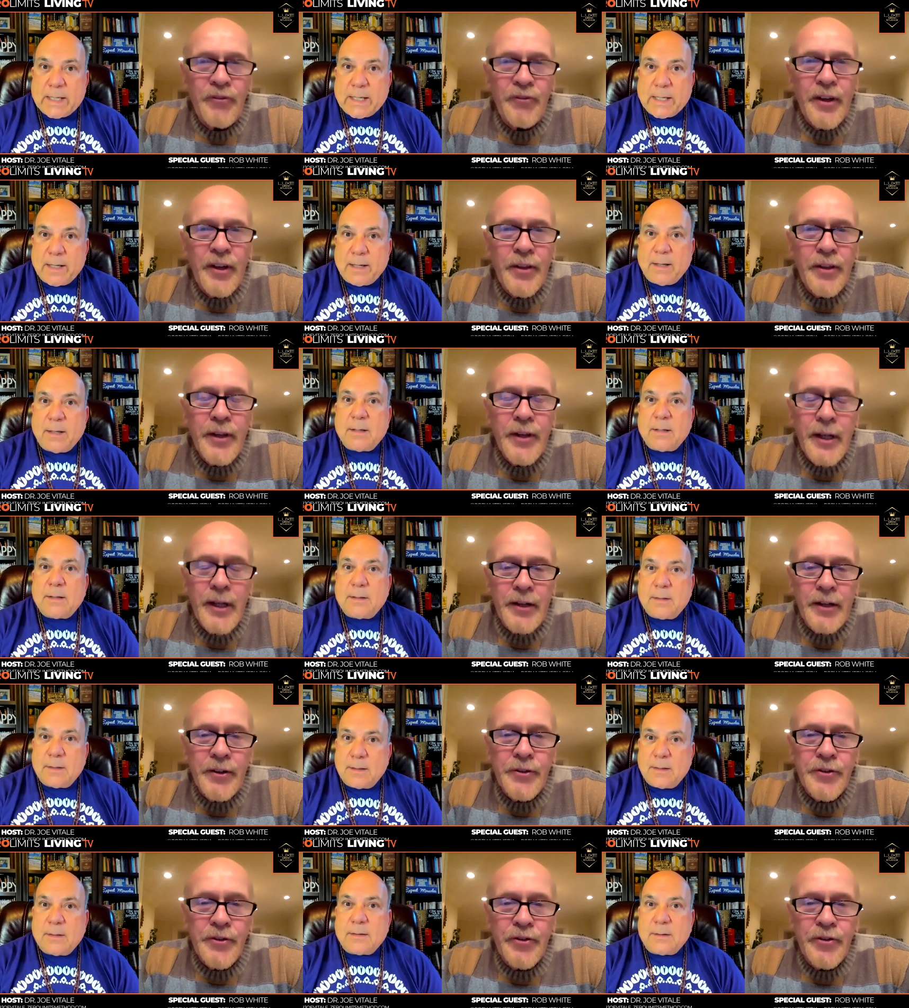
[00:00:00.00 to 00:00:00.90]
Speaker 1: fifth
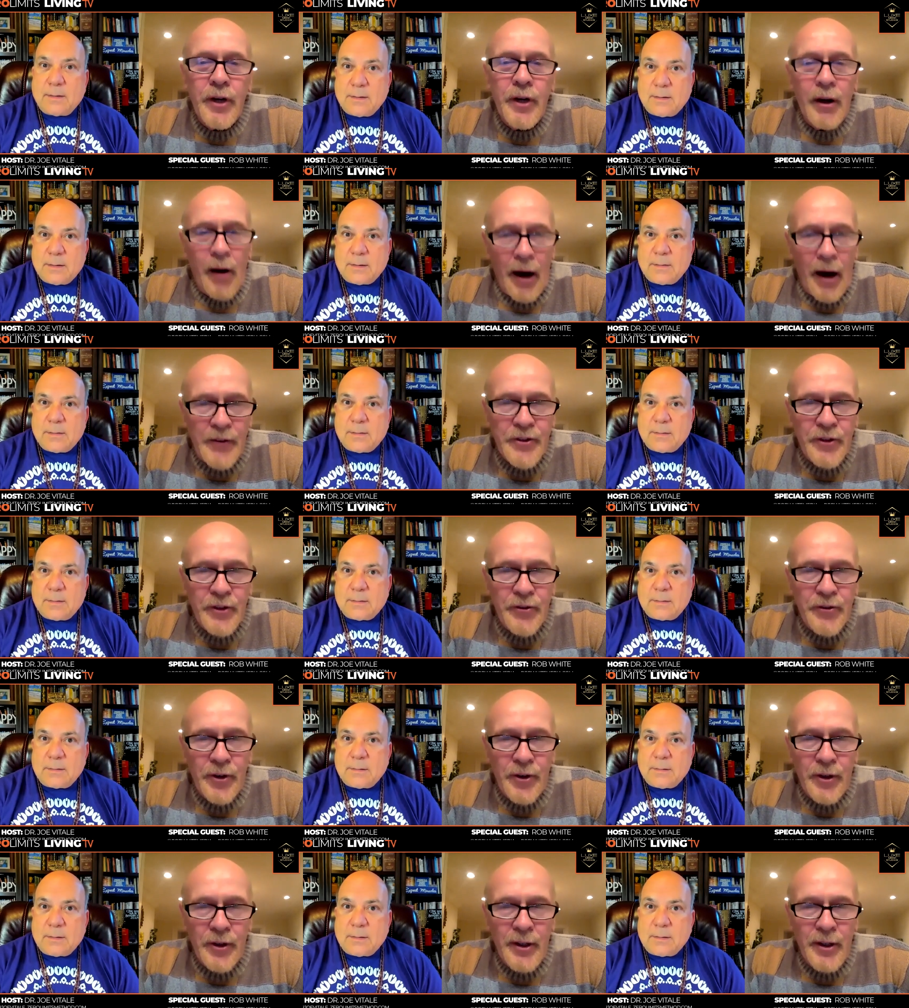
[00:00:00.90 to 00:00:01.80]
is
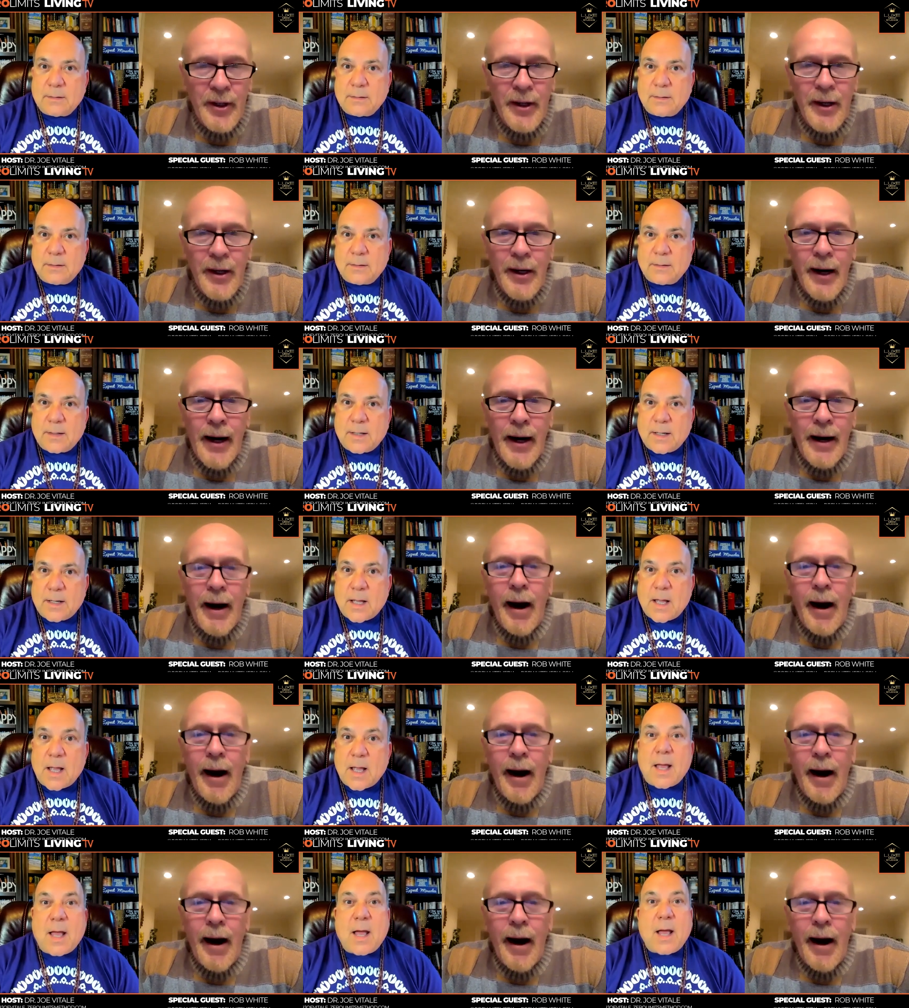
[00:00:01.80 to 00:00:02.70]
philosopher.
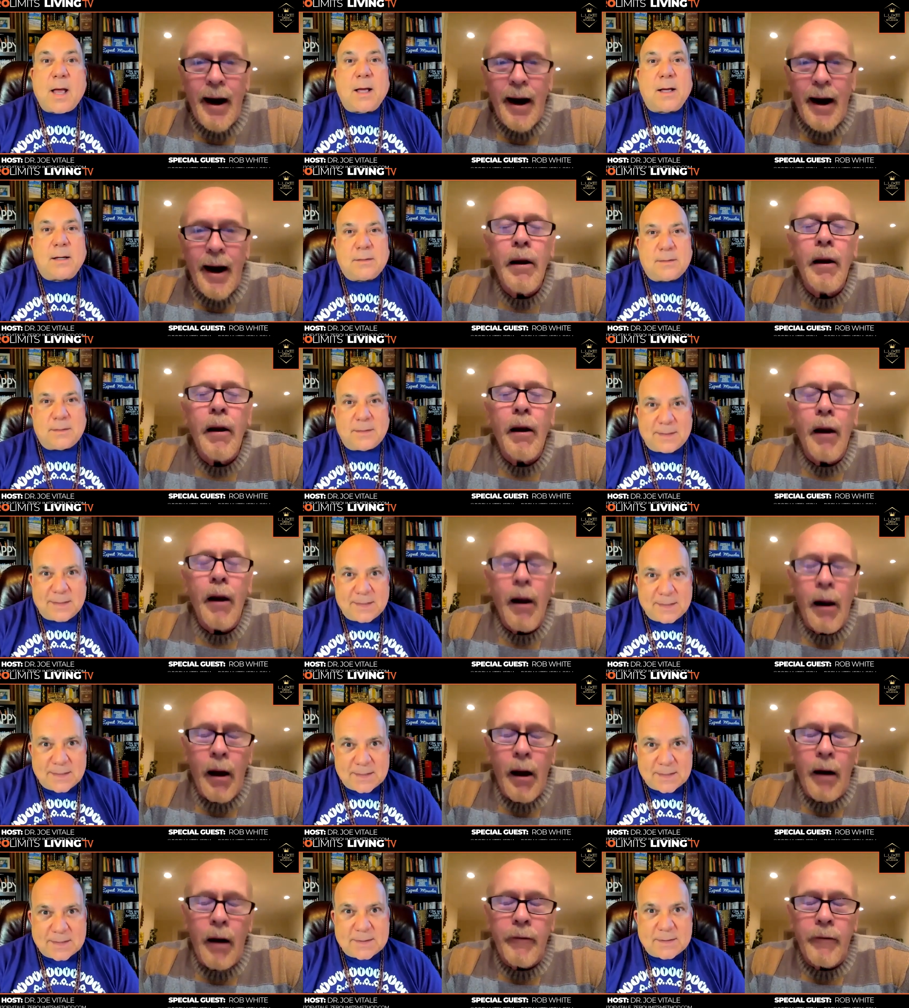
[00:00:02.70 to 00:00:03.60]
I, I ah.
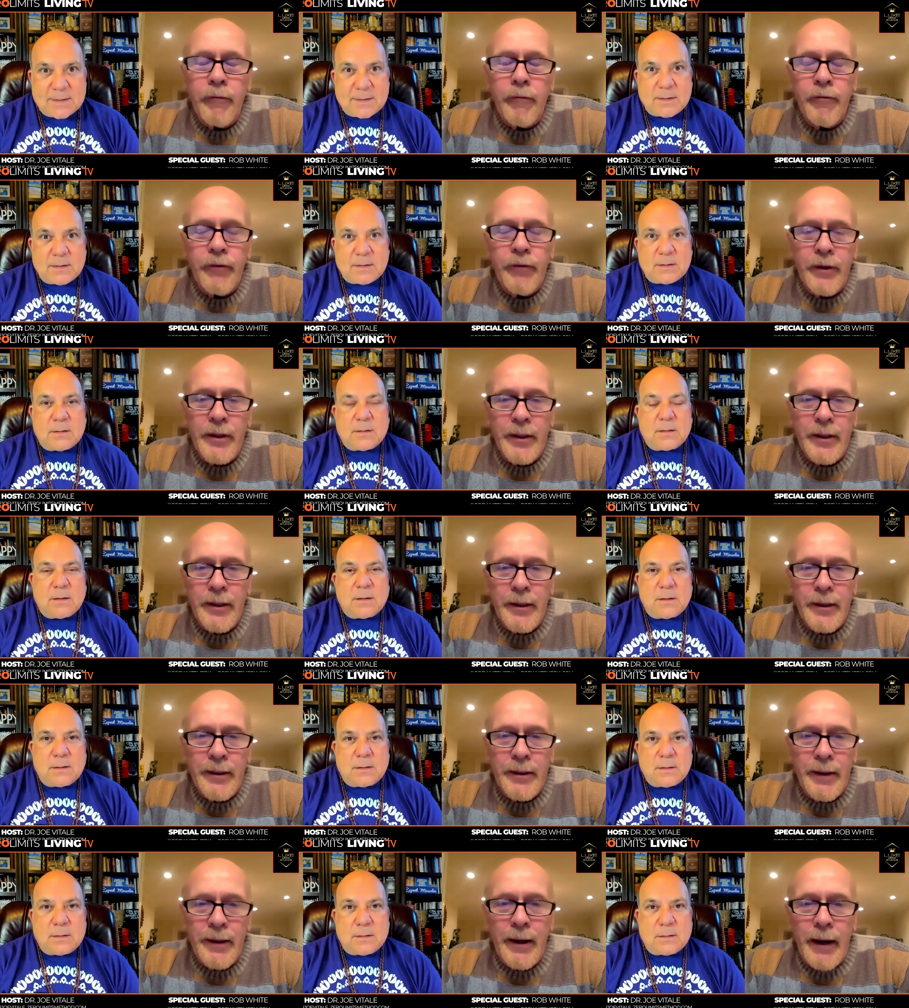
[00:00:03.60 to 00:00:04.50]
love.
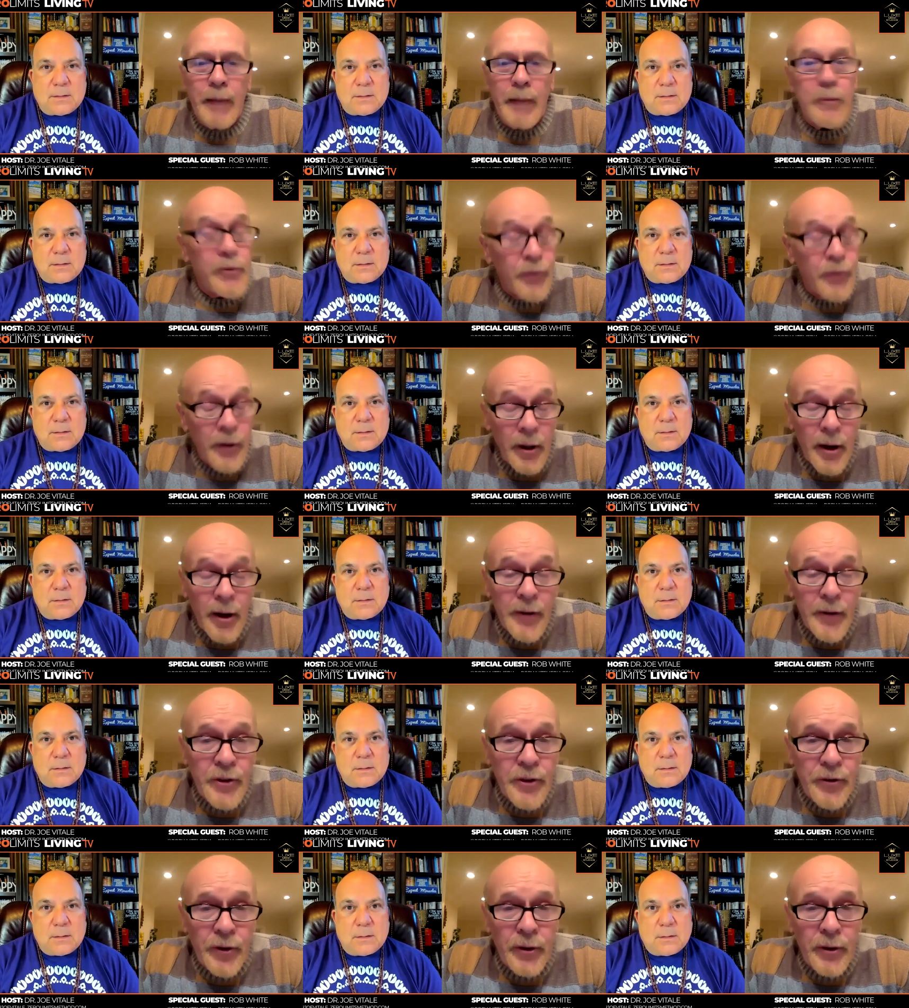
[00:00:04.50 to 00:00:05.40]
Uh, I'm a
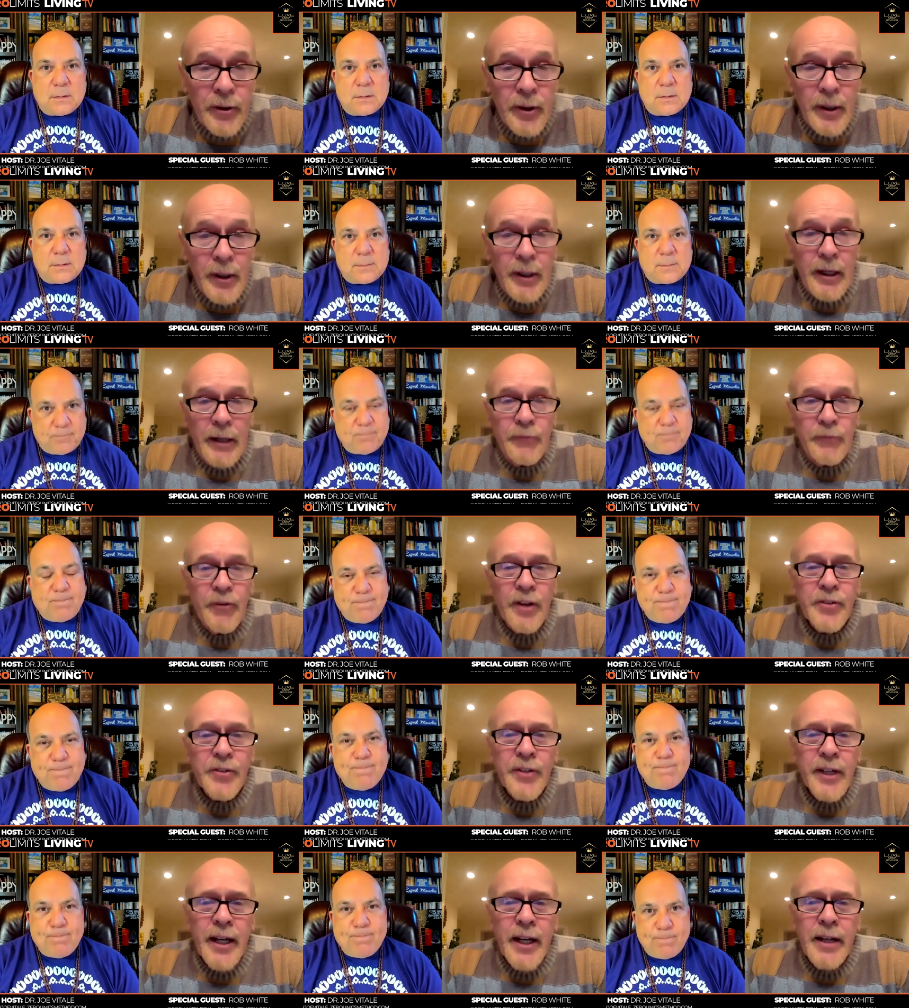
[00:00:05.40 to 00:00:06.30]
philosopher, mm-hmm.
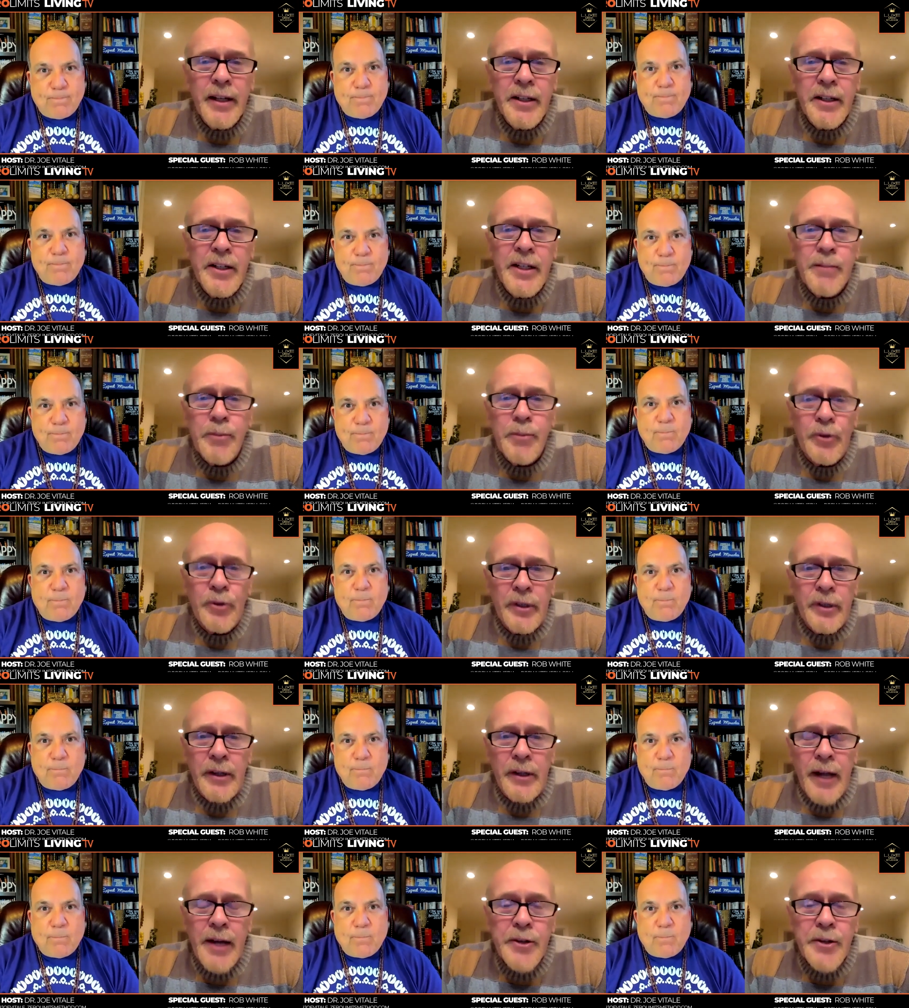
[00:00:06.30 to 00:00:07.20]
investigating deeper into
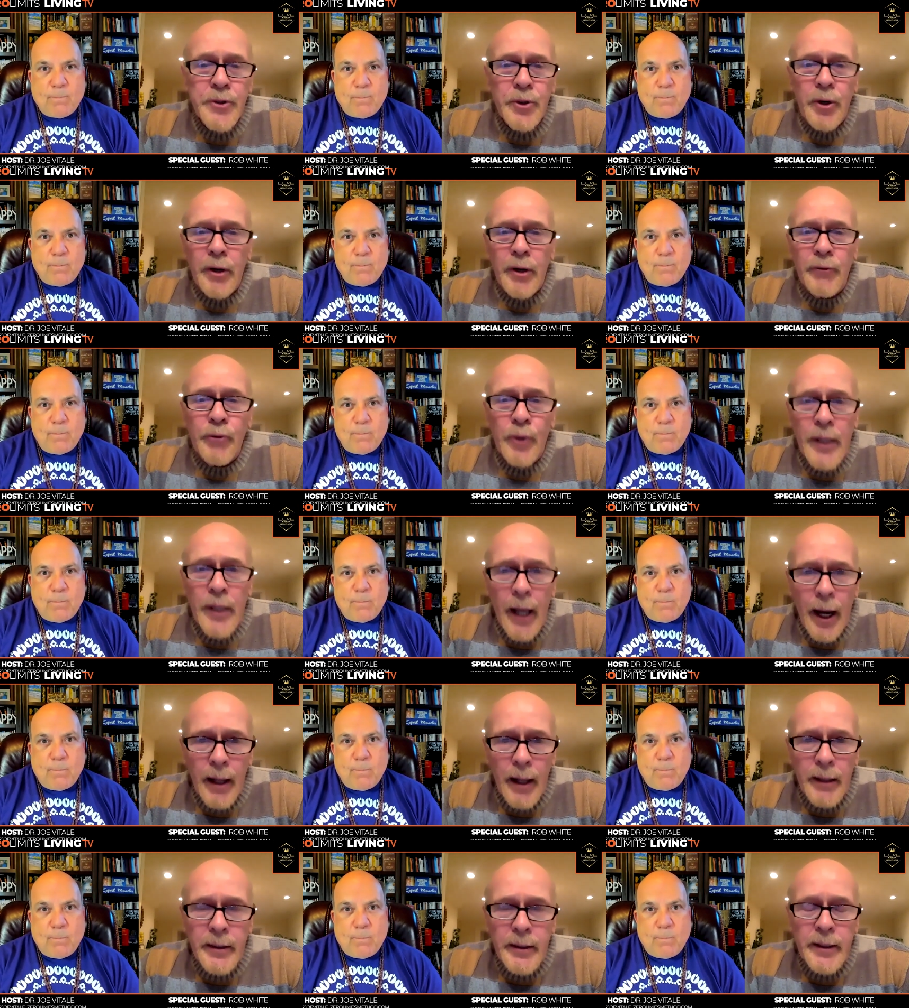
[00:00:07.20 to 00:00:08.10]
the nature of
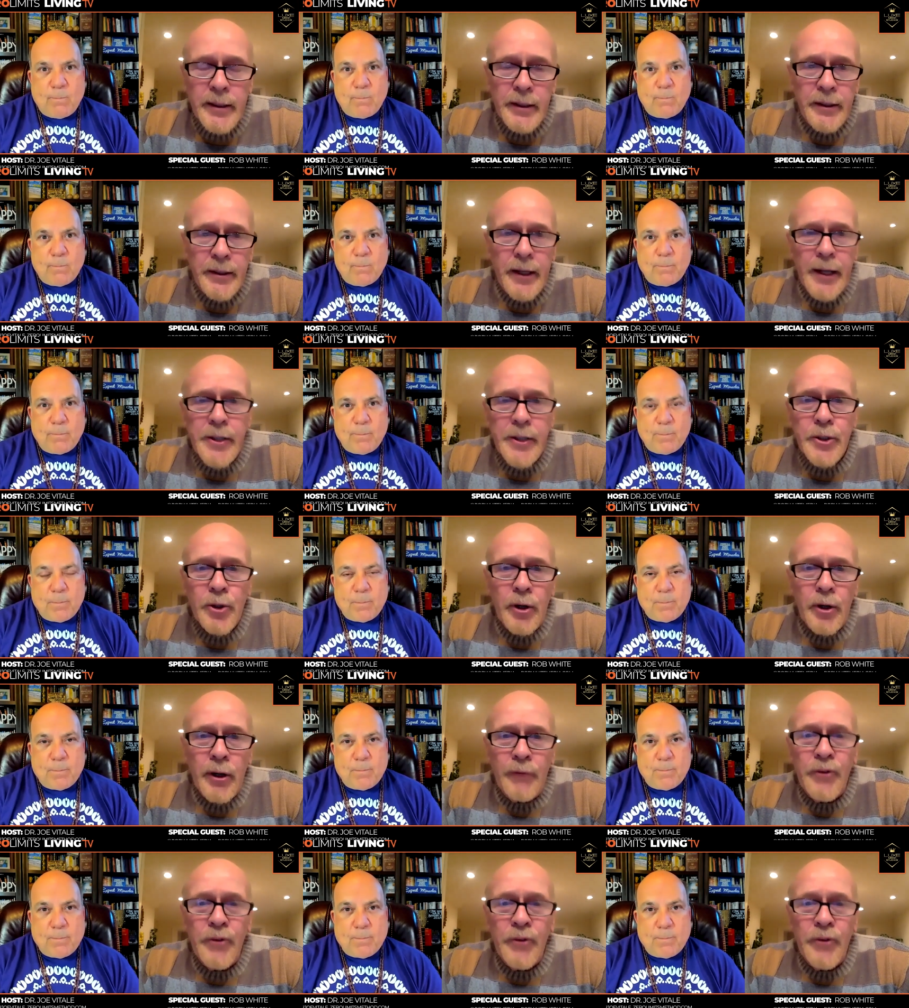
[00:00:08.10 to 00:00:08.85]
reality, the nature of